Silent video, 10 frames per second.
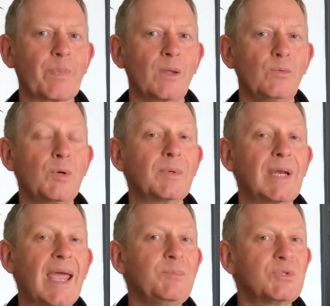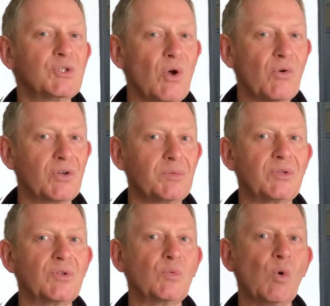We will aim to
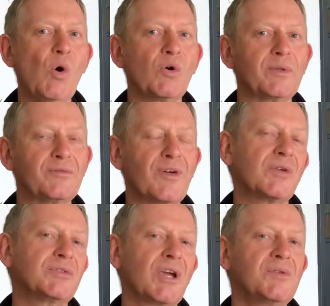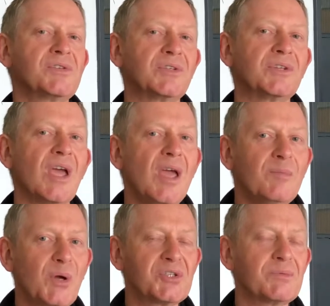document the walk with photos and
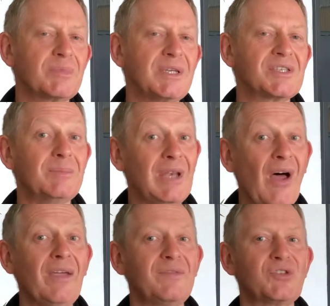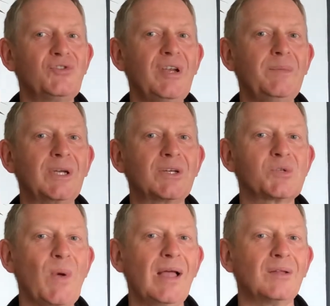possibly some live streaming as
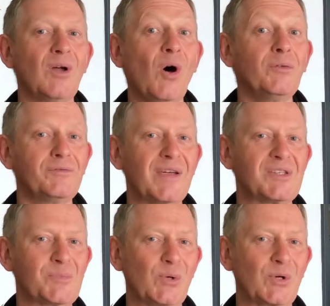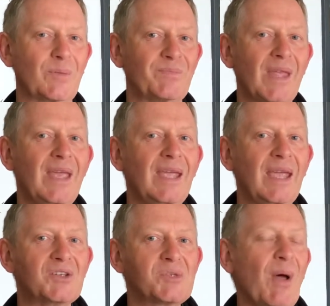well on Facebook.
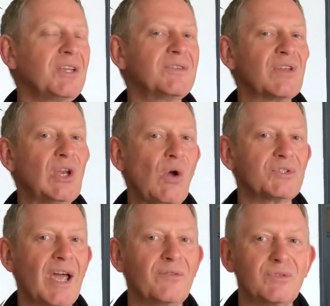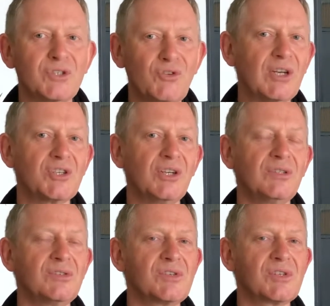In spite of the lockdown
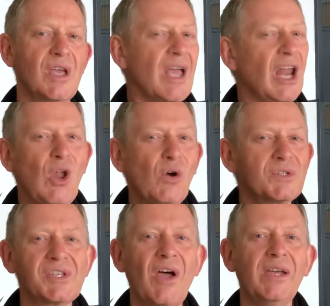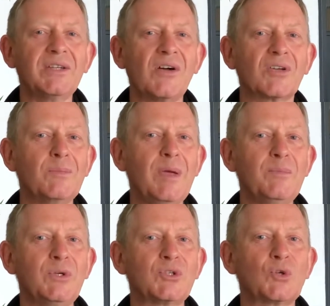restrictions, alongside our
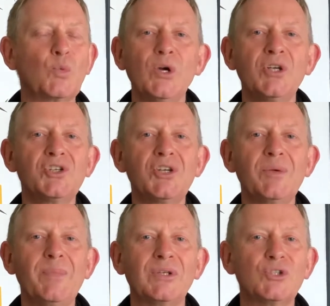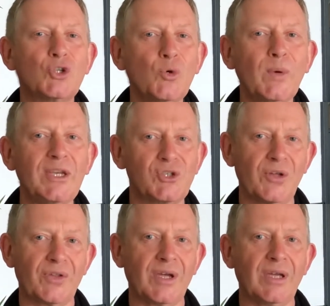commitment to worship and to each
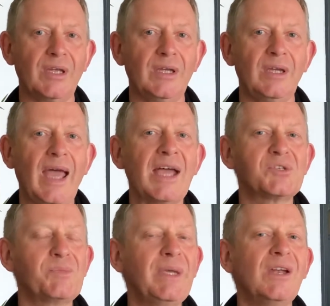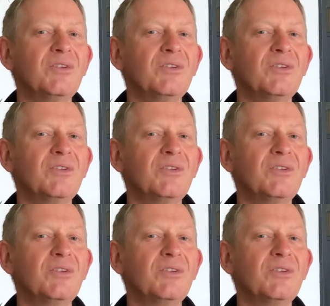other, has been our